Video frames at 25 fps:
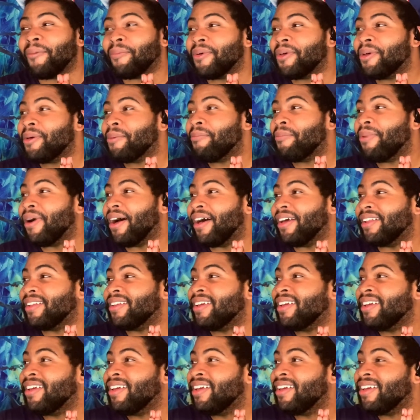But,
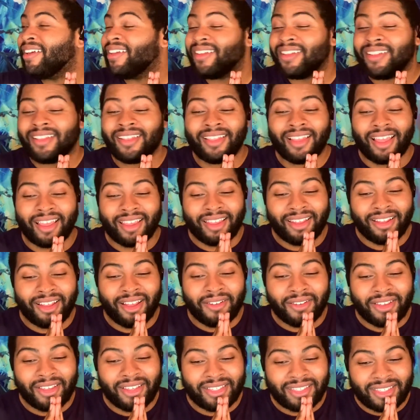like, you know,
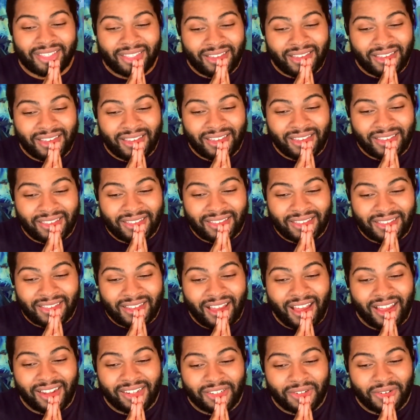he's
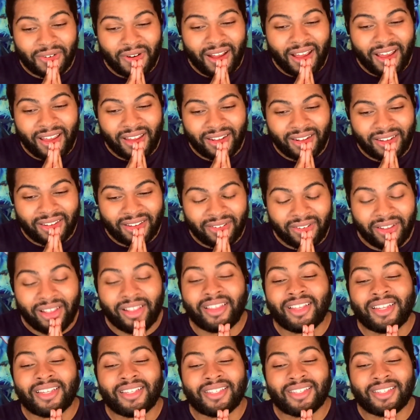not trying to, at
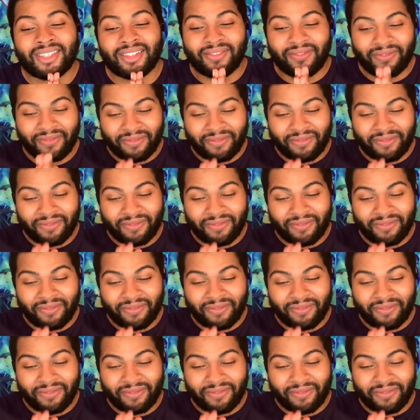least